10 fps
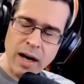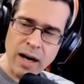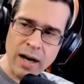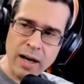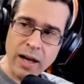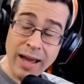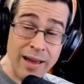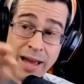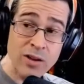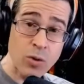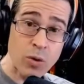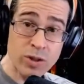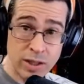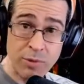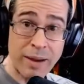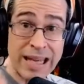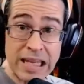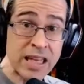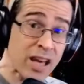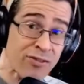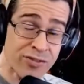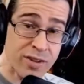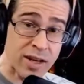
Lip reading: Or someone might gift